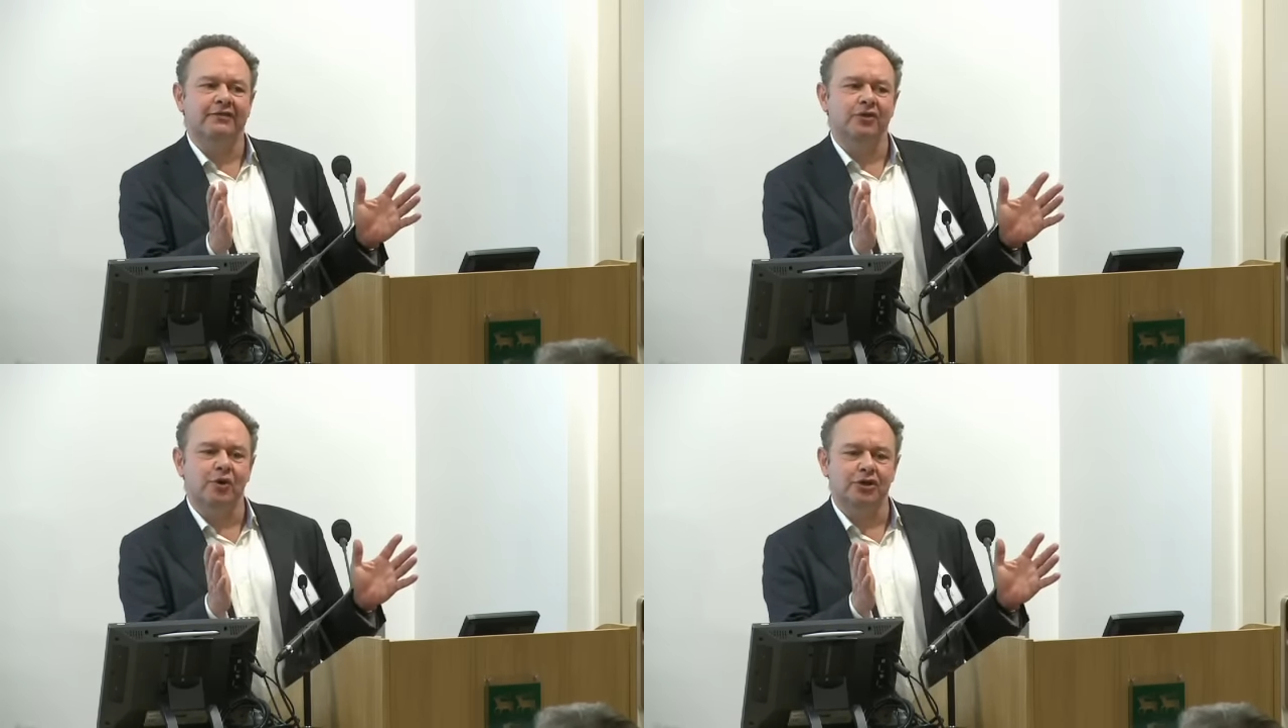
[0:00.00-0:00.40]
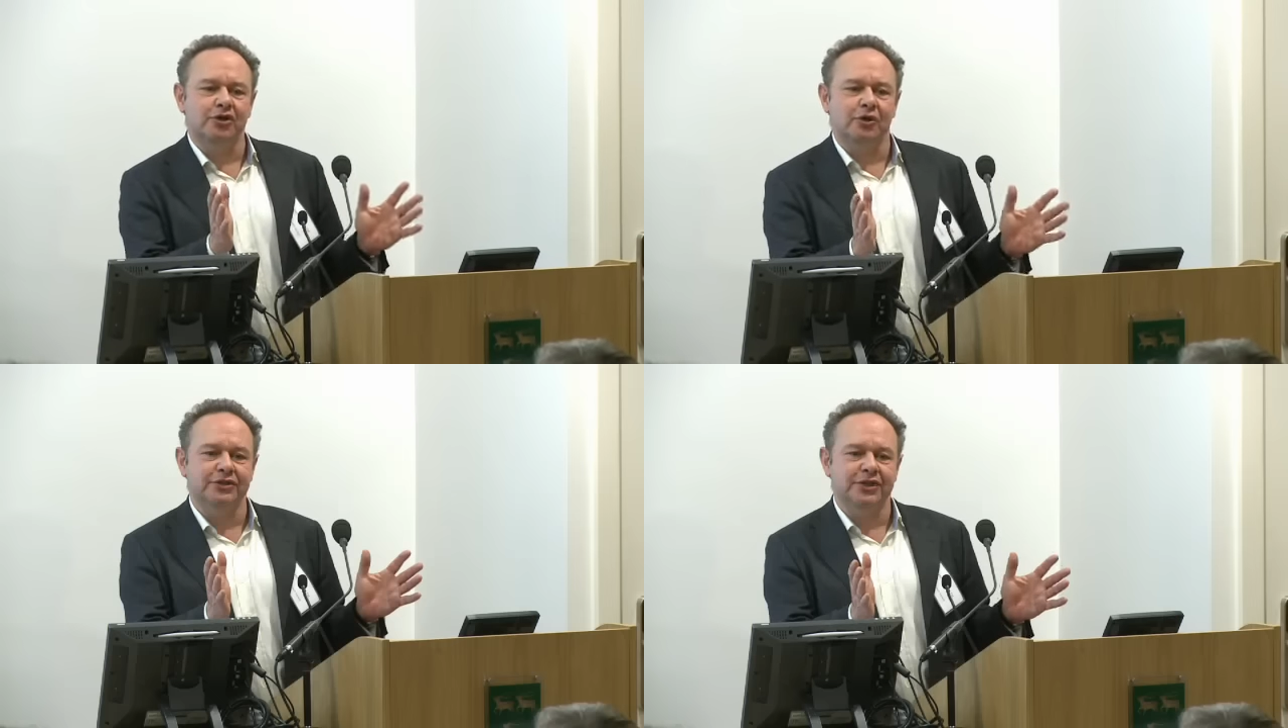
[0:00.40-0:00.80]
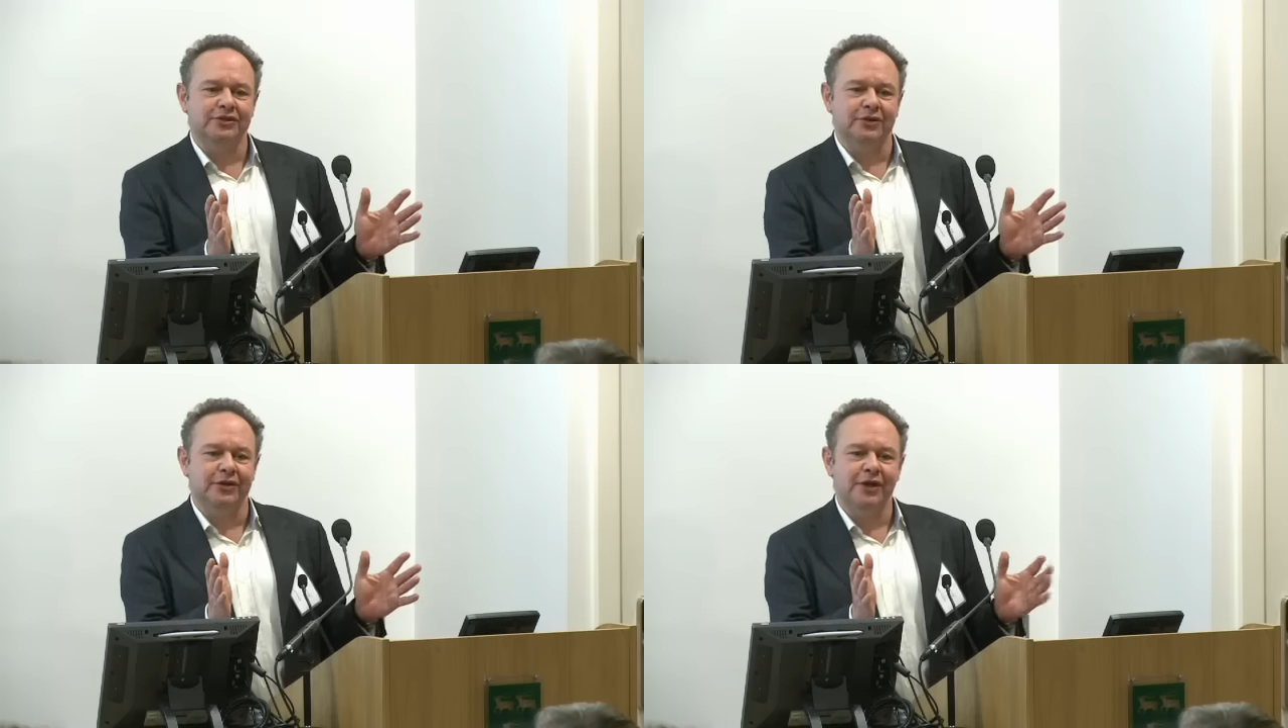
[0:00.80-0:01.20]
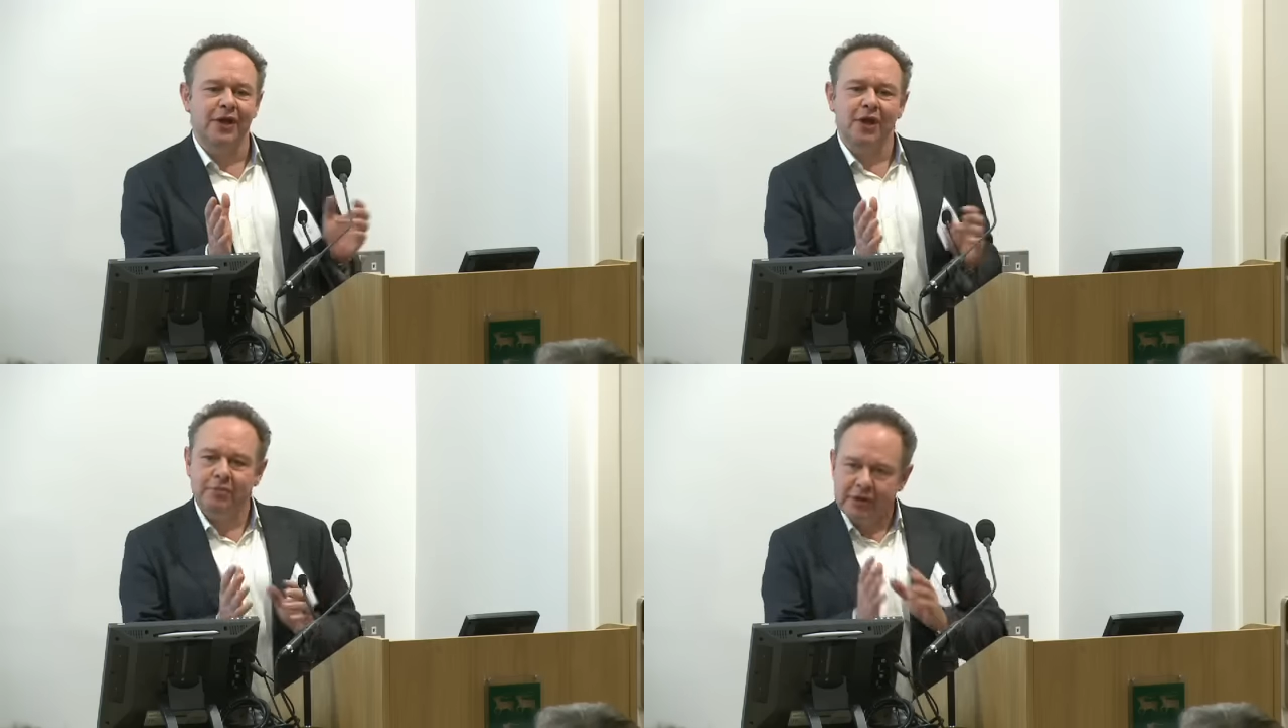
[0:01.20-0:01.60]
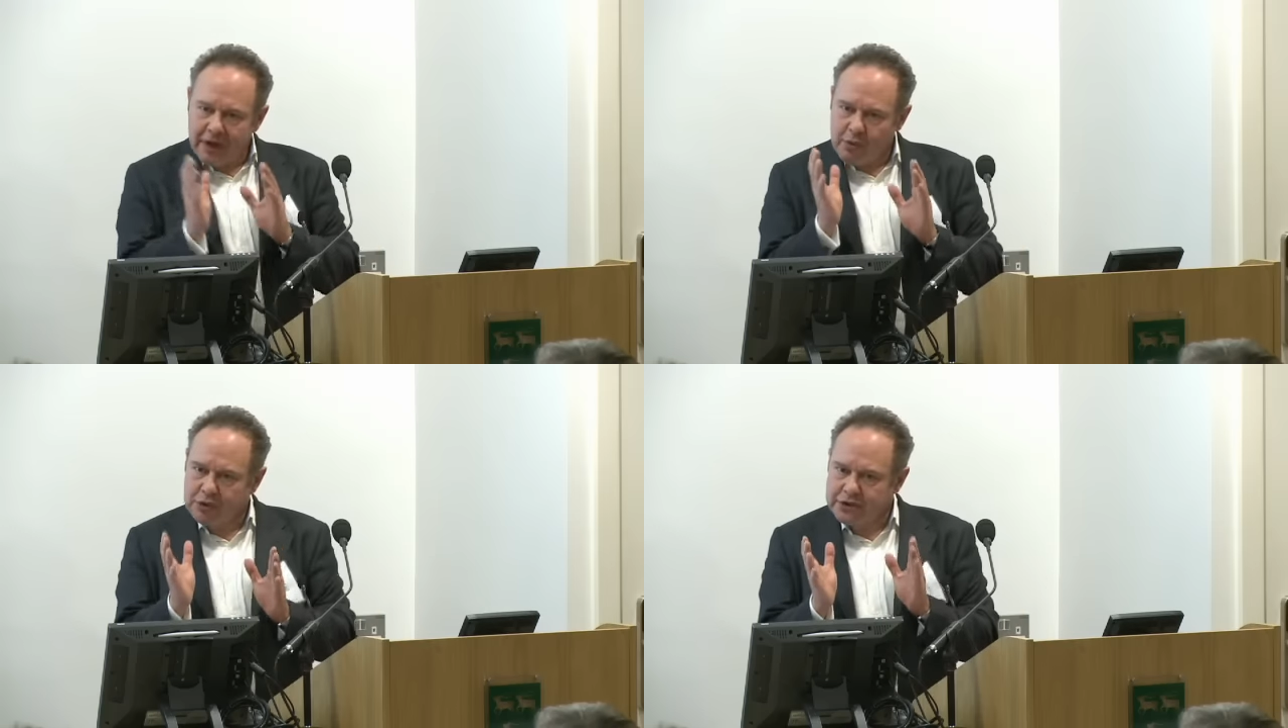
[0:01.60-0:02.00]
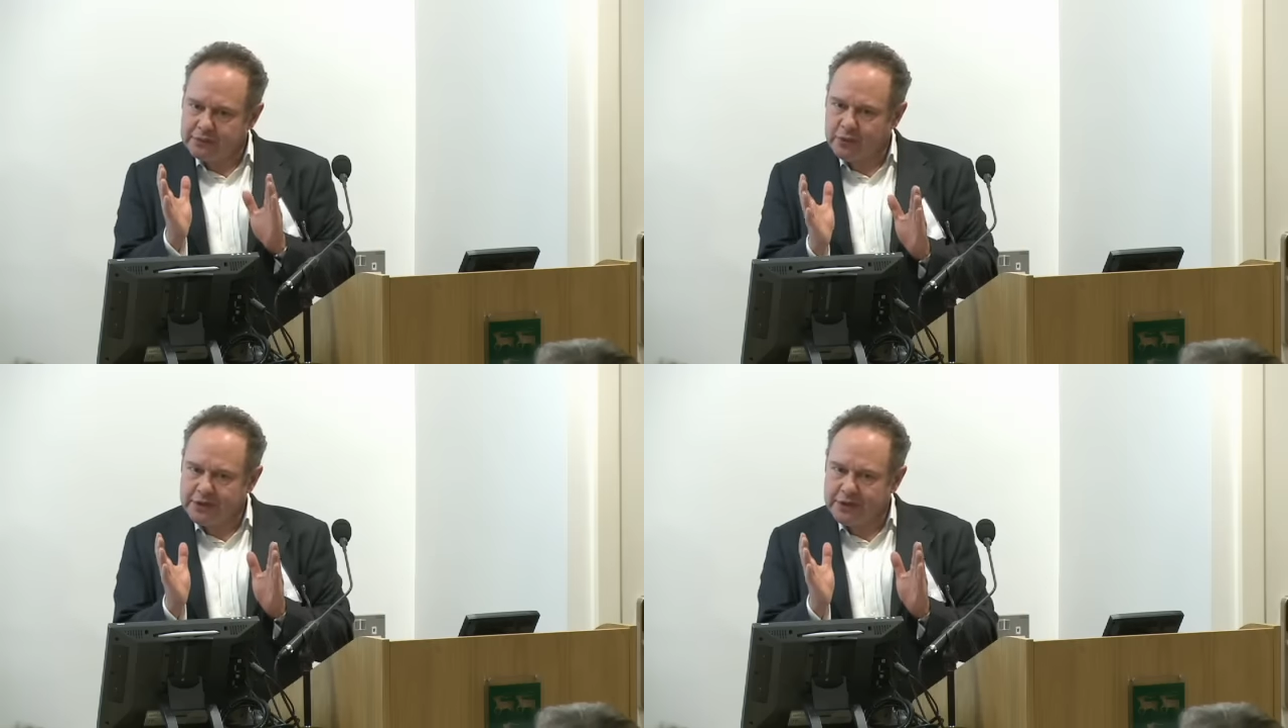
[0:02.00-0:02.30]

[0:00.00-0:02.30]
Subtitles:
if you watch content on it, a bit like watching